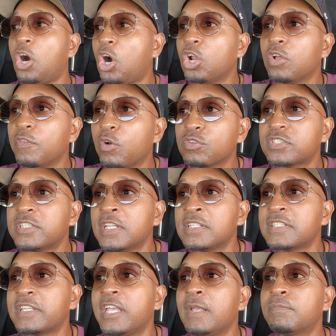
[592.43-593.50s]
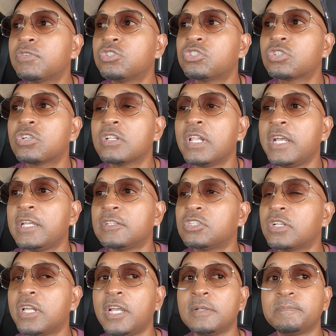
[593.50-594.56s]
All of those things came to light.
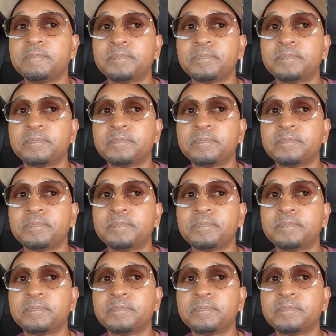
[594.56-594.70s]
The